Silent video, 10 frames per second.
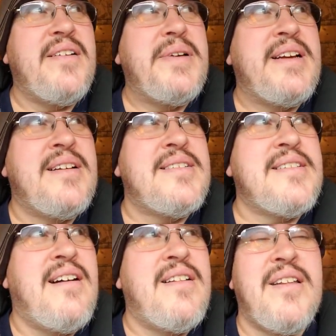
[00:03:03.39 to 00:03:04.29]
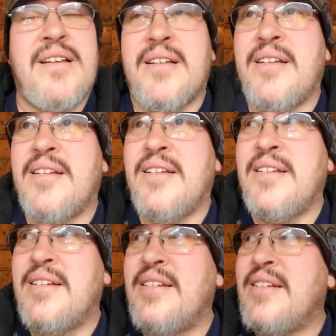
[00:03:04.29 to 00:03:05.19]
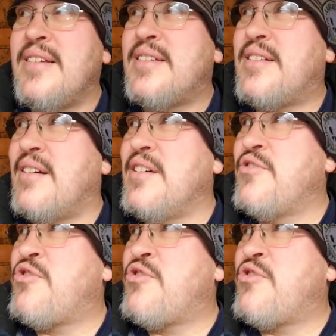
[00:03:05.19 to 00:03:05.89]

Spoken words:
because all the starting to